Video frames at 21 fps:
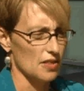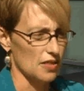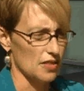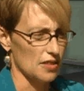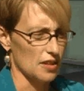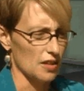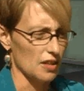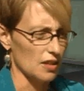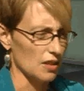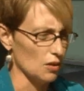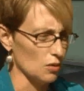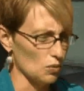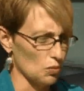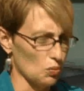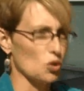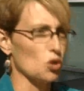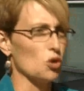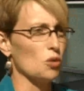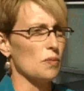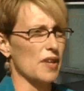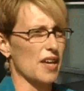the
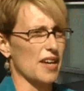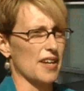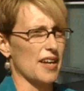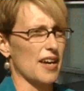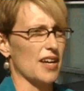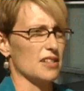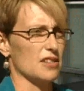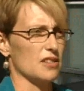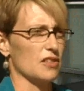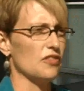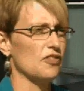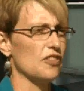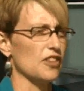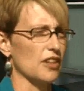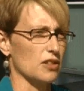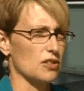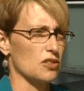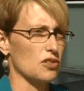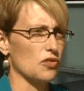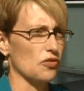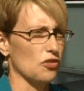room then has a
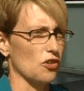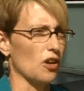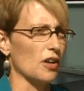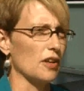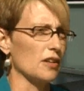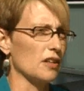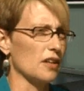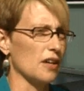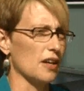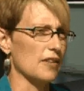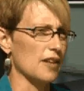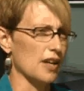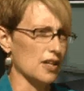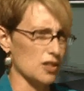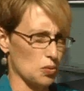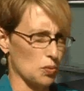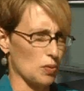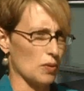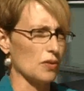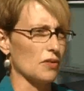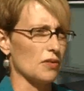fixed front, and
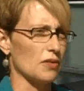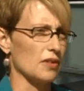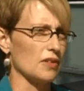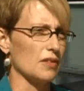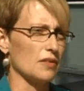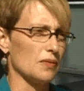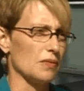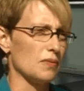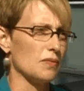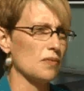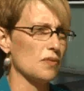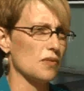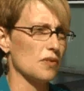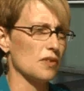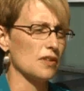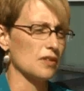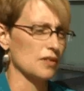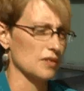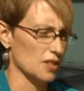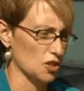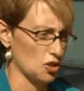that's where the
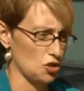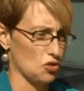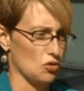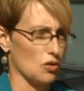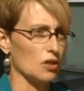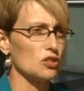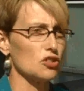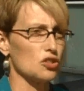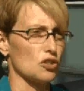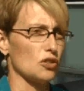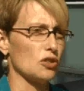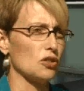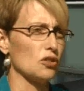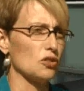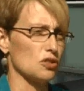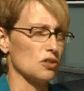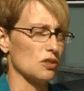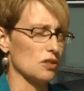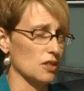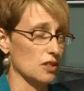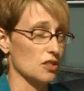
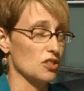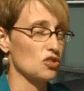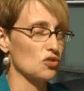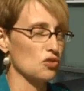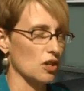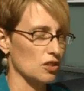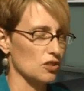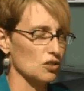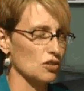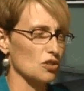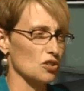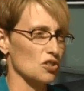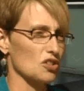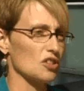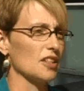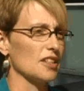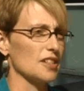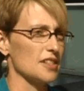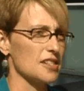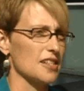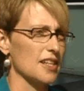instructor
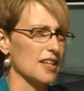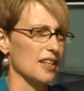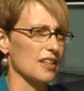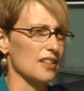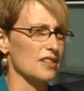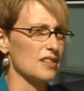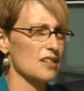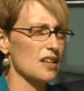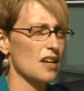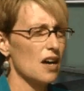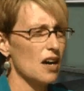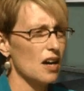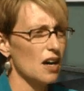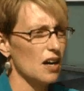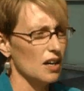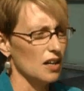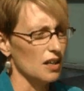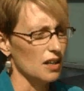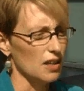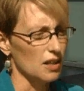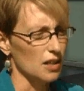usually stands.
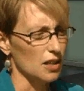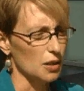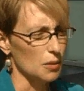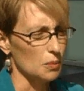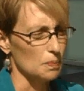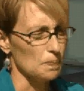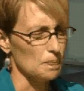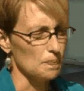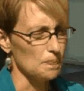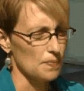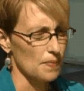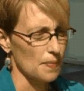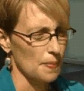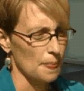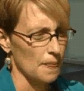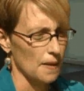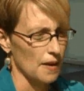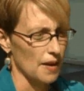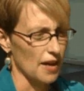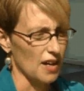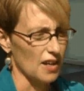
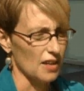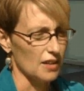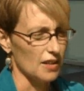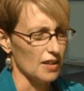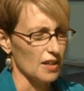And